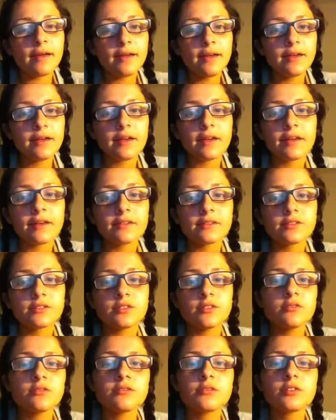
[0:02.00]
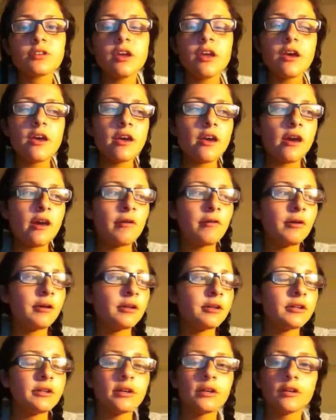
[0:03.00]
Hey guys, so today I
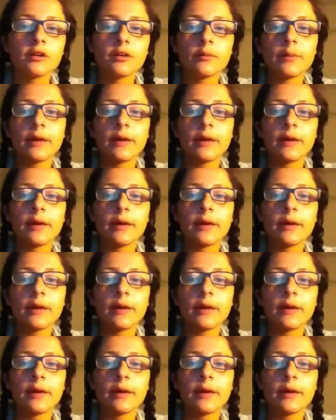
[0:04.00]
want to talk